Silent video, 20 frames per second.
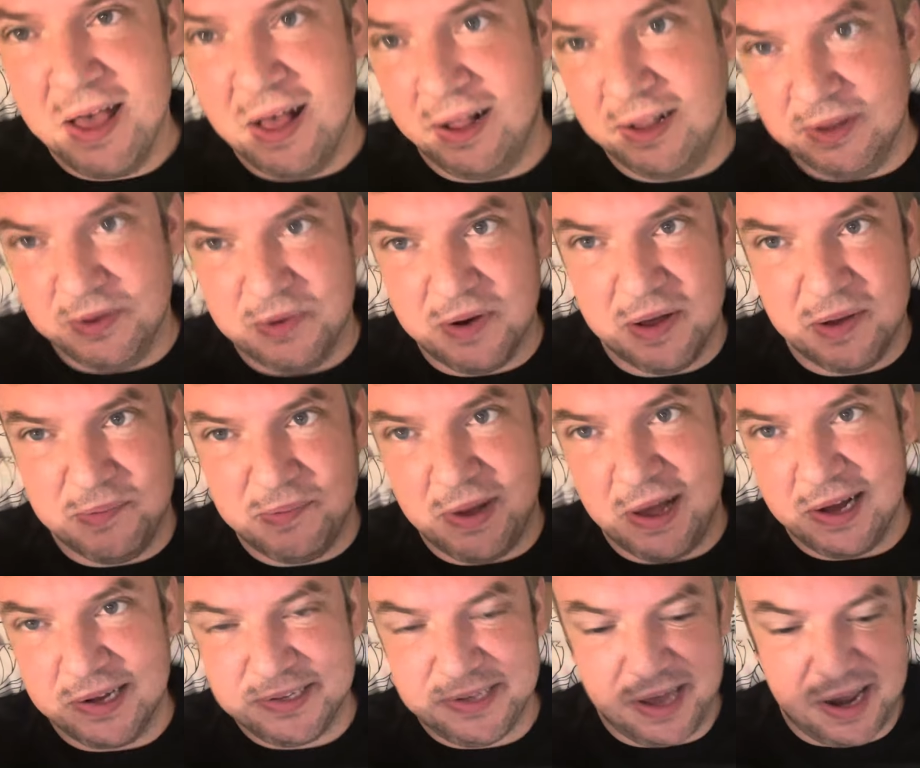I'll do an
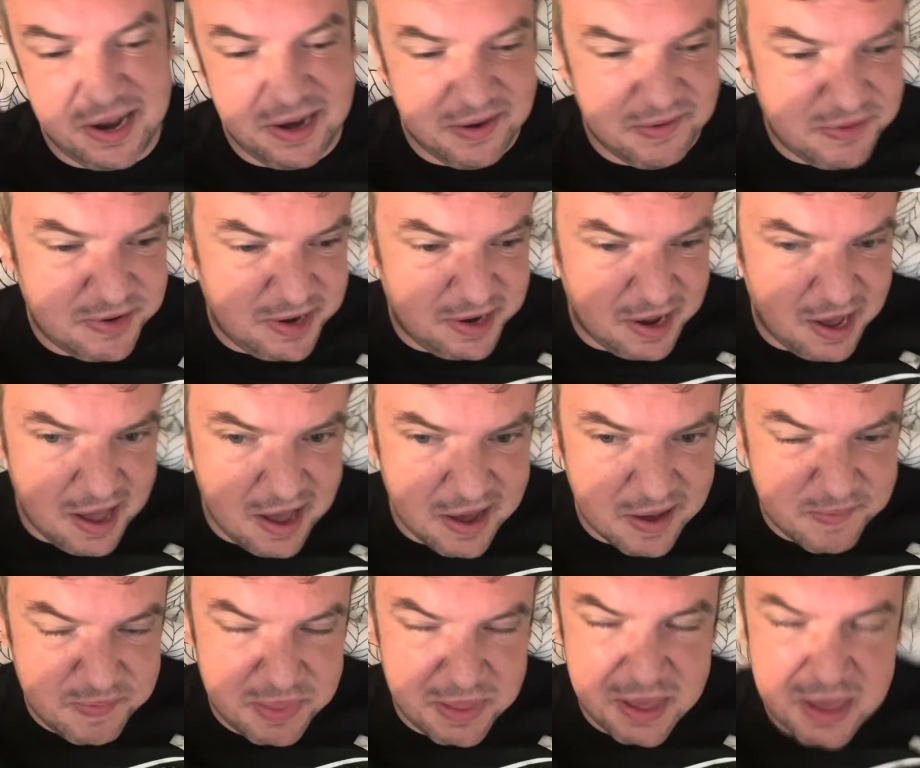unboxing at a different
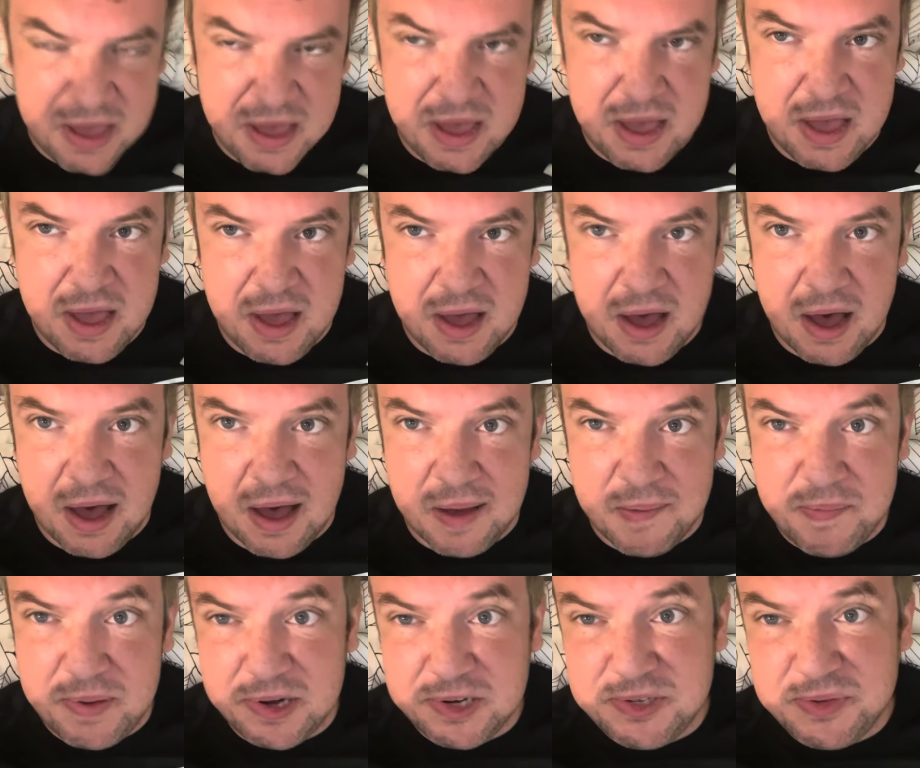time.
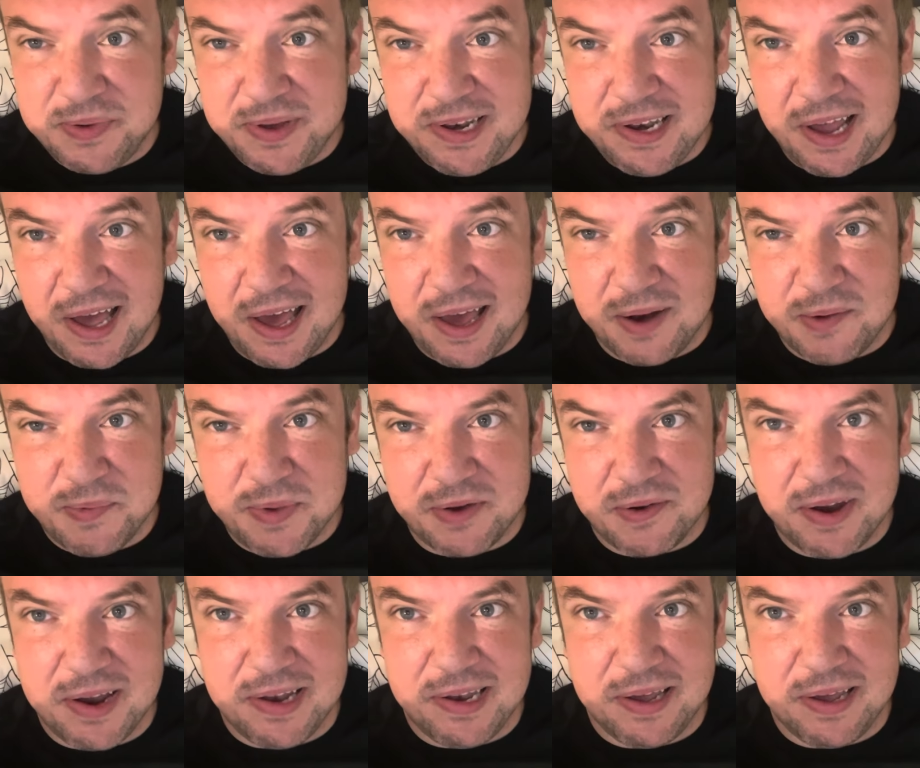Bittersweet day. It'll be
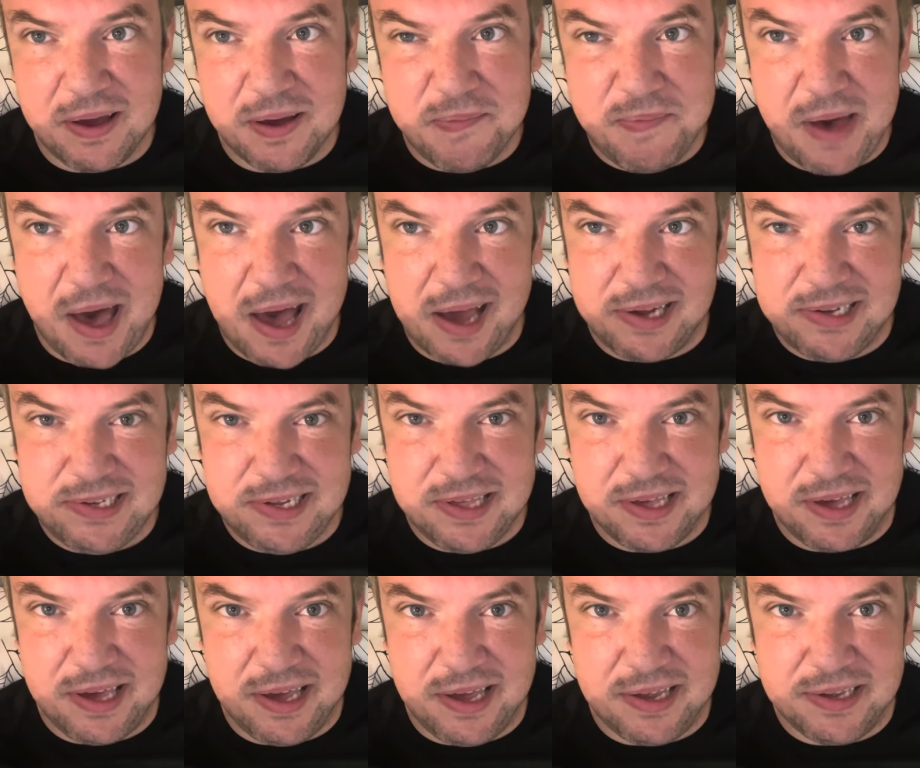great to get back, see the
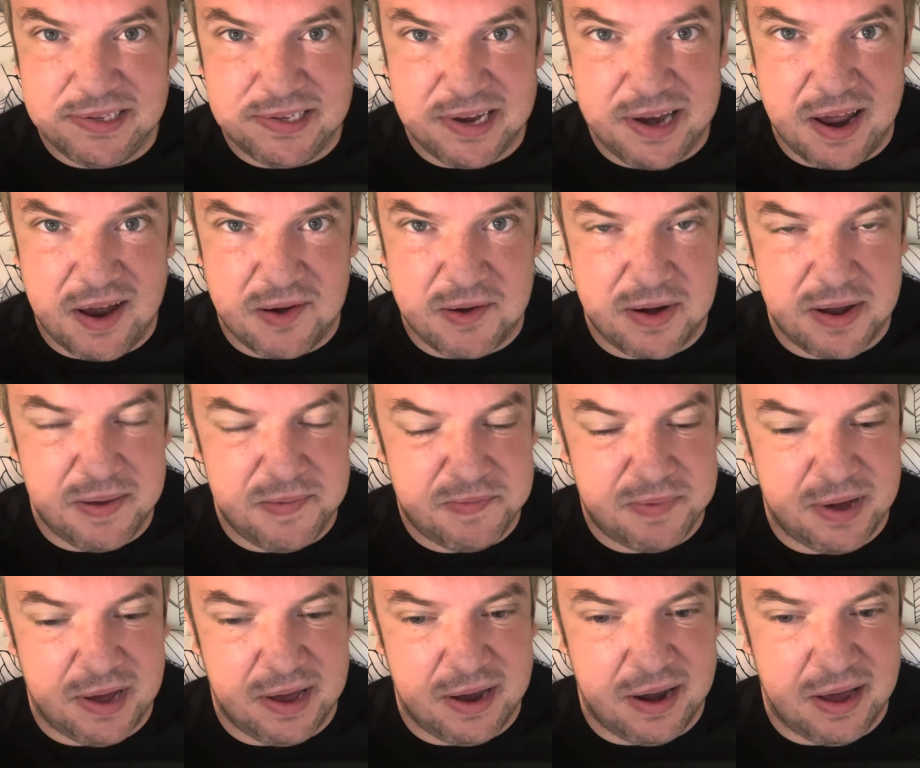kids and Ari,
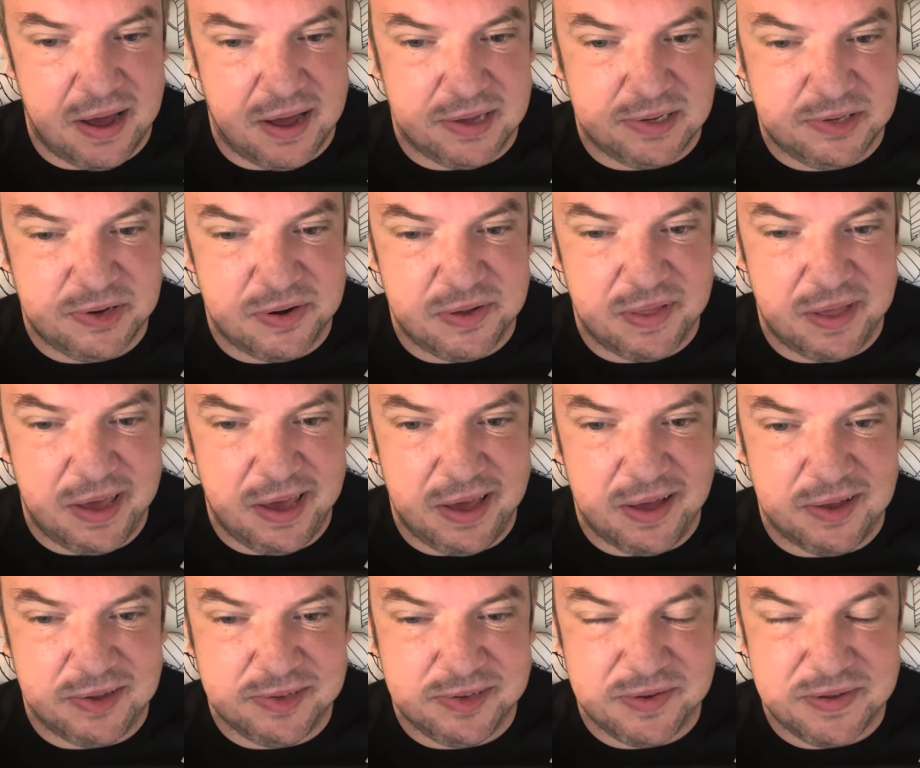but certainly
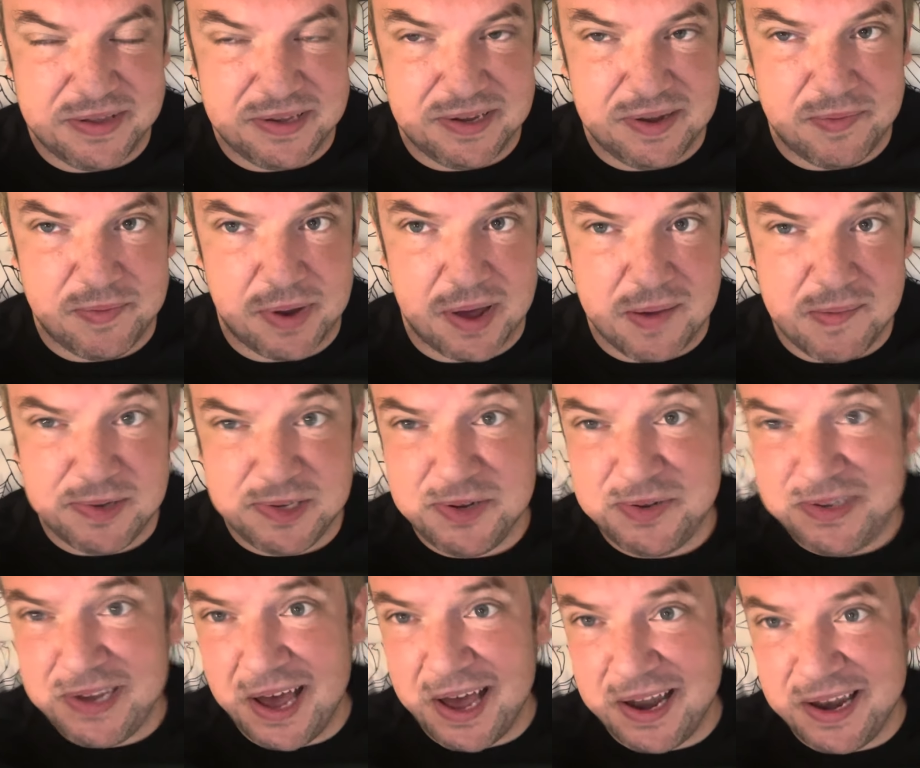also at the same time, it's so
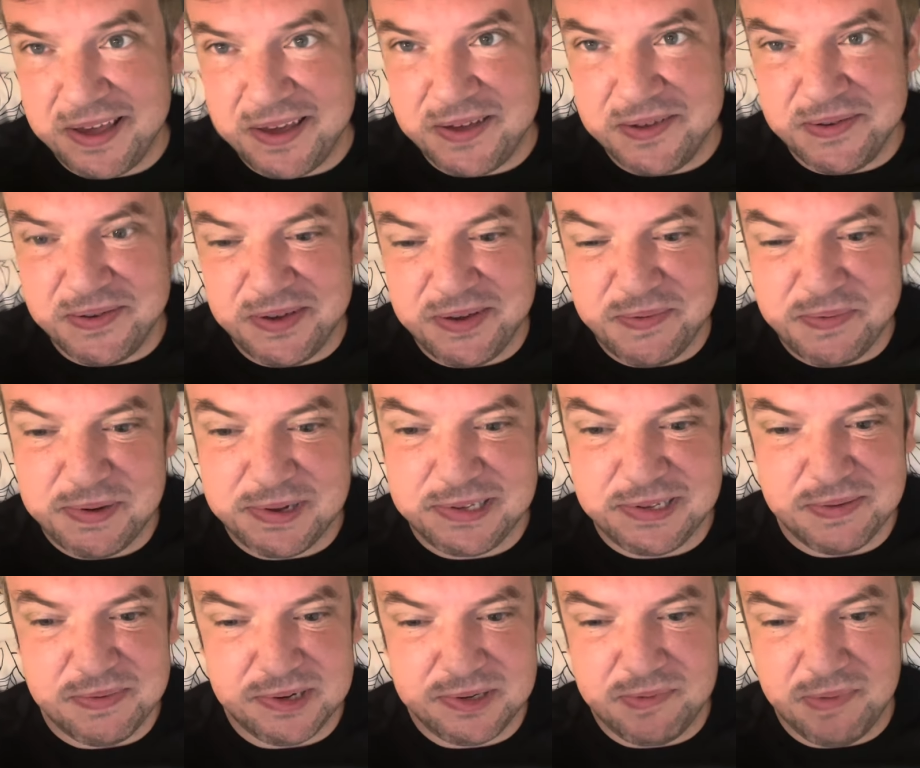sad. You put
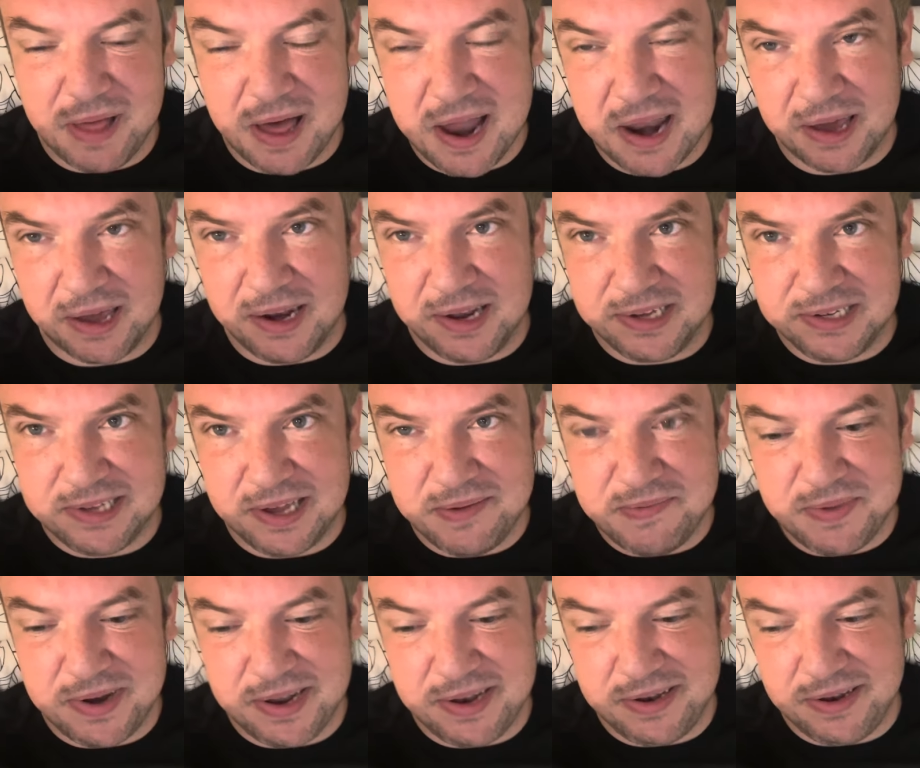so much planning and
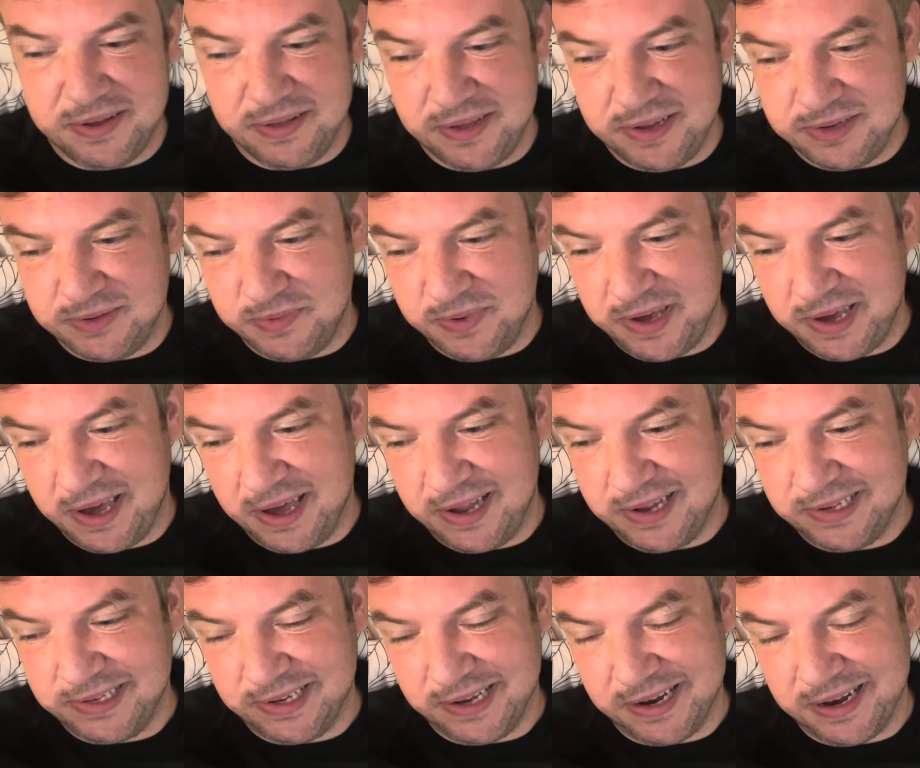excitement into these
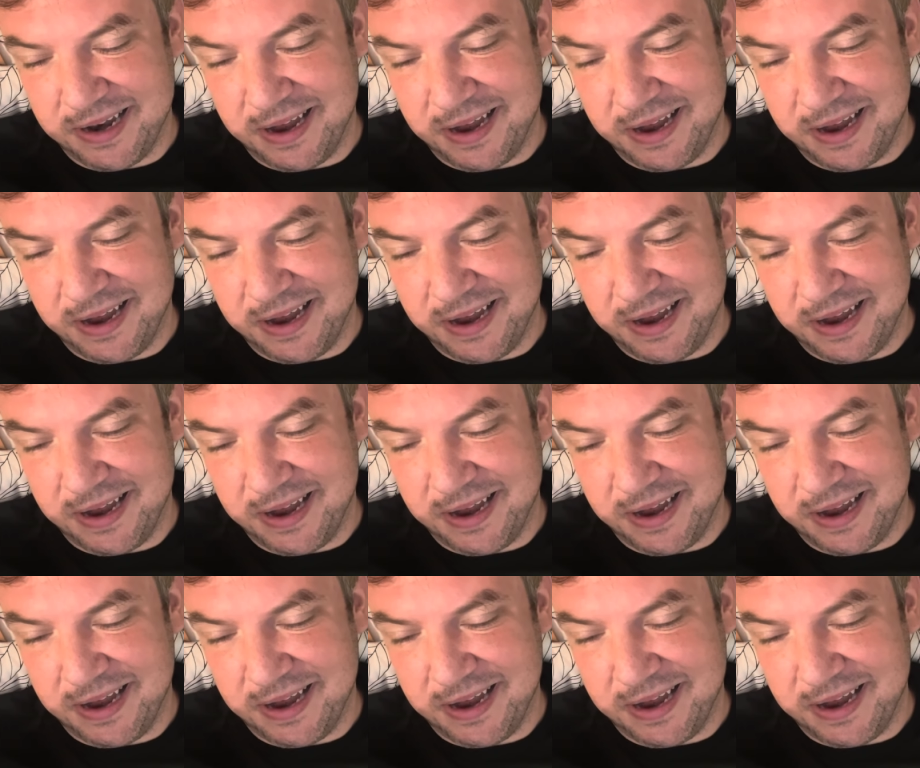weekends, and